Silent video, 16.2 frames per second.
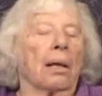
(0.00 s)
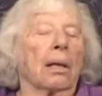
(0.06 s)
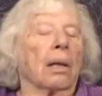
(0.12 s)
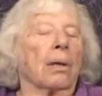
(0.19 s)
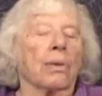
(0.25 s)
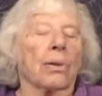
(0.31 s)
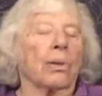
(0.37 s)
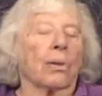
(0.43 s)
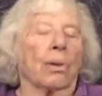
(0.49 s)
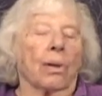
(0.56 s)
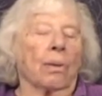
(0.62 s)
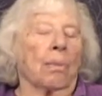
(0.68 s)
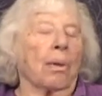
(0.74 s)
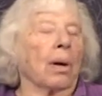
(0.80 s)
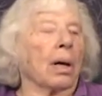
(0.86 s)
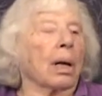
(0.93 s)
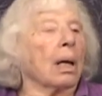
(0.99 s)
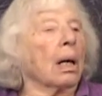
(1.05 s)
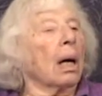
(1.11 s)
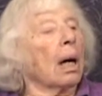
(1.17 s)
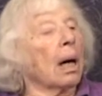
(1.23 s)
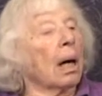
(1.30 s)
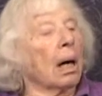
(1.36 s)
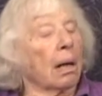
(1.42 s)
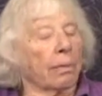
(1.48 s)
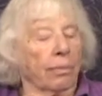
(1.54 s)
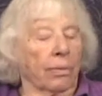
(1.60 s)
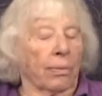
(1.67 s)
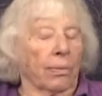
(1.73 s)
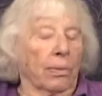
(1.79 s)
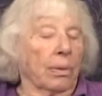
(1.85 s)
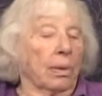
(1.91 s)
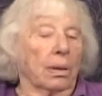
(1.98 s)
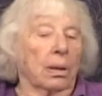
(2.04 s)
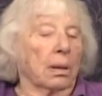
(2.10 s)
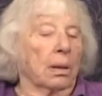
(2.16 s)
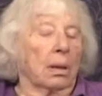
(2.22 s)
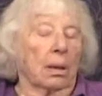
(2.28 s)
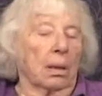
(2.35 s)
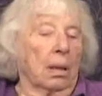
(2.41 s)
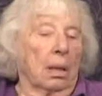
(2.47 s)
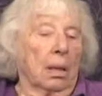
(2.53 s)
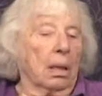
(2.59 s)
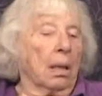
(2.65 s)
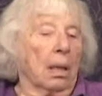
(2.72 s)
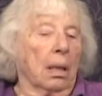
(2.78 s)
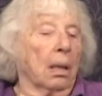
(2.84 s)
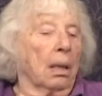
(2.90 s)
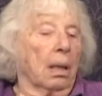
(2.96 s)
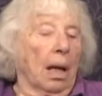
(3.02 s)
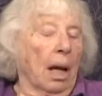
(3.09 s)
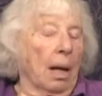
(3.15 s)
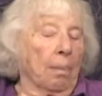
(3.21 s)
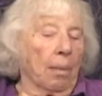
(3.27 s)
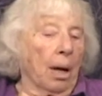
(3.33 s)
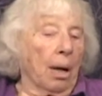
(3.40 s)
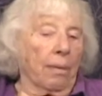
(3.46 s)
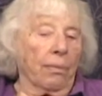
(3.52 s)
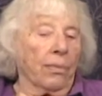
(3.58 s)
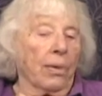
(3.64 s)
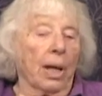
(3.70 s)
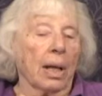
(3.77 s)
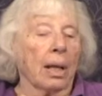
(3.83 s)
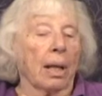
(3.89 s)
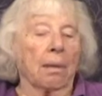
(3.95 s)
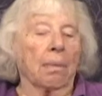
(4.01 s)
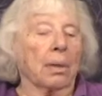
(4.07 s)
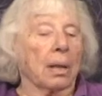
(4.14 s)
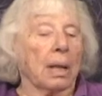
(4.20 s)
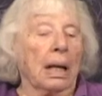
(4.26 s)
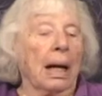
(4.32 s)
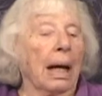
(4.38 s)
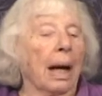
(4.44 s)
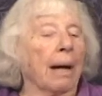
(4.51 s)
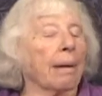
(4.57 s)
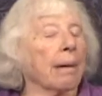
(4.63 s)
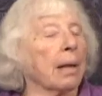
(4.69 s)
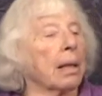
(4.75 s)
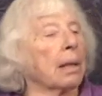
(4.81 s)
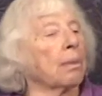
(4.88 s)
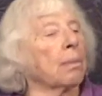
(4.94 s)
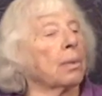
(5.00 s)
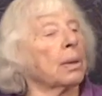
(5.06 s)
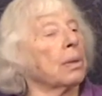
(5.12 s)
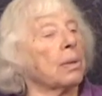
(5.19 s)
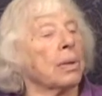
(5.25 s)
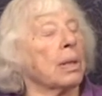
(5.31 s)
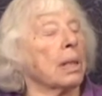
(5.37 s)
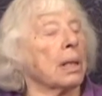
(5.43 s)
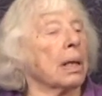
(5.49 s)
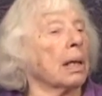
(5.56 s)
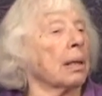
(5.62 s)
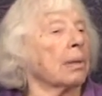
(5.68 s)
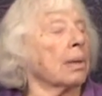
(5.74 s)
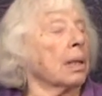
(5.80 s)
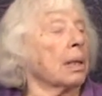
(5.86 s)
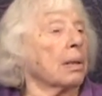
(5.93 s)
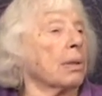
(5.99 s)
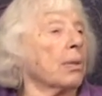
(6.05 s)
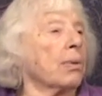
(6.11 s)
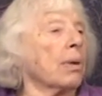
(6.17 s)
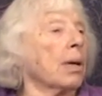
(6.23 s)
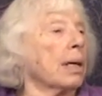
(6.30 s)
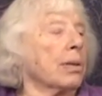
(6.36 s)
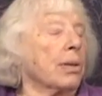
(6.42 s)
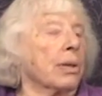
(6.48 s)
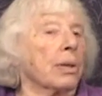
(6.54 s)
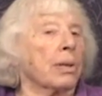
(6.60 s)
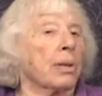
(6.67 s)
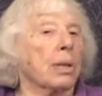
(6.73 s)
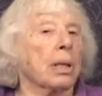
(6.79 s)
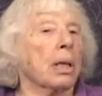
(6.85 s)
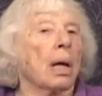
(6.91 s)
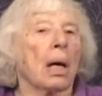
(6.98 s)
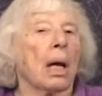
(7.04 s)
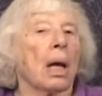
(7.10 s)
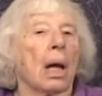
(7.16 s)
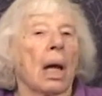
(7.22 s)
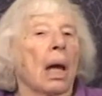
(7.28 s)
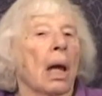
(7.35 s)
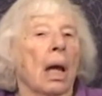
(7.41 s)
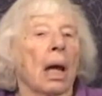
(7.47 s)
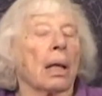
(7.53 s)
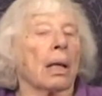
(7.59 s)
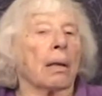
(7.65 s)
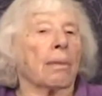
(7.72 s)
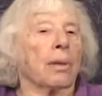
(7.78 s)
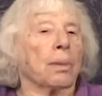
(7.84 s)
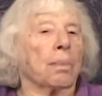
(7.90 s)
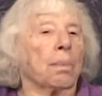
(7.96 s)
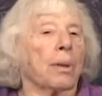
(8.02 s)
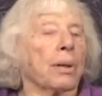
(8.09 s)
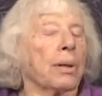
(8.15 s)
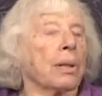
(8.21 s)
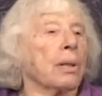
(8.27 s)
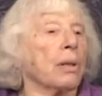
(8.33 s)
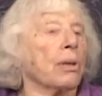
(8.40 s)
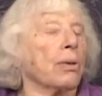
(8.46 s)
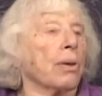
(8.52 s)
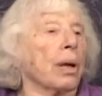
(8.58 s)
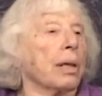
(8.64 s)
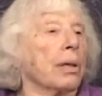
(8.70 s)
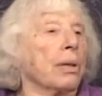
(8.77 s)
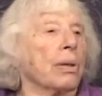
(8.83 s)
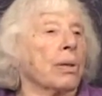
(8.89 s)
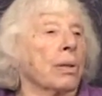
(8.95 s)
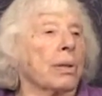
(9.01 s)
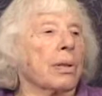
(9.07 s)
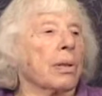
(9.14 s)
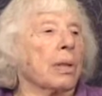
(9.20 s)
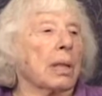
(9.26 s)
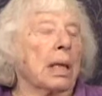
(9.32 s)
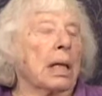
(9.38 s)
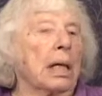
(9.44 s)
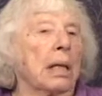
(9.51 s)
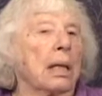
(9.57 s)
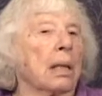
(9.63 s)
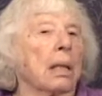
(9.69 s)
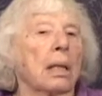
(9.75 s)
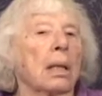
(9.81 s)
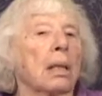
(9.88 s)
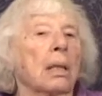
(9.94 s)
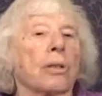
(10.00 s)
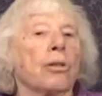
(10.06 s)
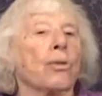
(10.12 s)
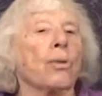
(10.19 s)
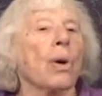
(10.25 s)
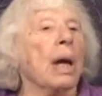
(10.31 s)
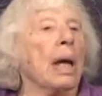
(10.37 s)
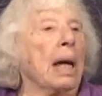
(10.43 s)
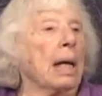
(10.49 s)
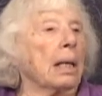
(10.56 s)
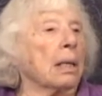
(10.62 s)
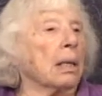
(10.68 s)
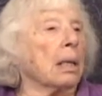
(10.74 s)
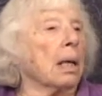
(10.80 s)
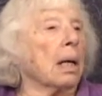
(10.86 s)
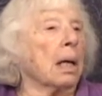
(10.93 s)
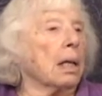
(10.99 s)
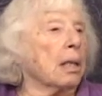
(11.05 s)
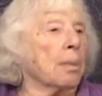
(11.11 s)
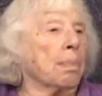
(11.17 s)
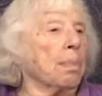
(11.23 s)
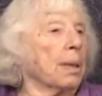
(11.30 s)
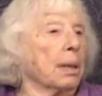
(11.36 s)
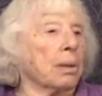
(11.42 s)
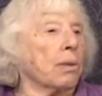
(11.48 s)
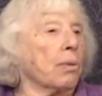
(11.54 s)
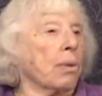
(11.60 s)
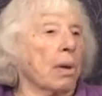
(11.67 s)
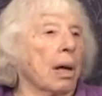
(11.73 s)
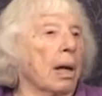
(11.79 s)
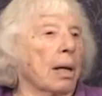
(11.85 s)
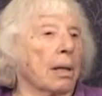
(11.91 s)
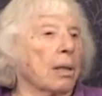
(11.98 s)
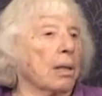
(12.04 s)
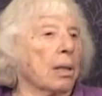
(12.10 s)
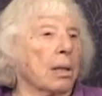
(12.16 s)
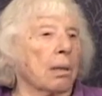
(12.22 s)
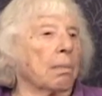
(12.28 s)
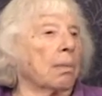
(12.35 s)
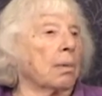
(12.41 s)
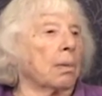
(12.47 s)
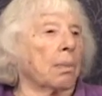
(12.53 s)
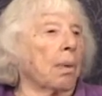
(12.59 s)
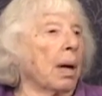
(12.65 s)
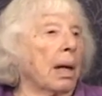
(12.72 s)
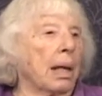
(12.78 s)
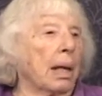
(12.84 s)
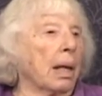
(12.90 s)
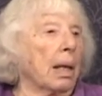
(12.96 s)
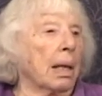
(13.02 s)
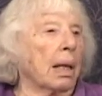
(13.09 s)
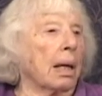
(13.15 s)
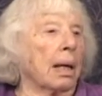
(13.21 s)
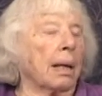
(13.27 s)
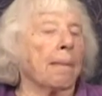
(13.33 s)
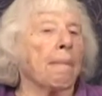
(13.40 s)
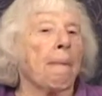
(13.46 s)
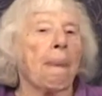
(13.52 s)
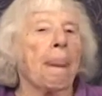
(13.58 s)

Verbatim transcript: those who could walk off could came off, then they would carry the wounded down in stretchers, and they would put the stretchers in trains, hospital trains that were waiting there.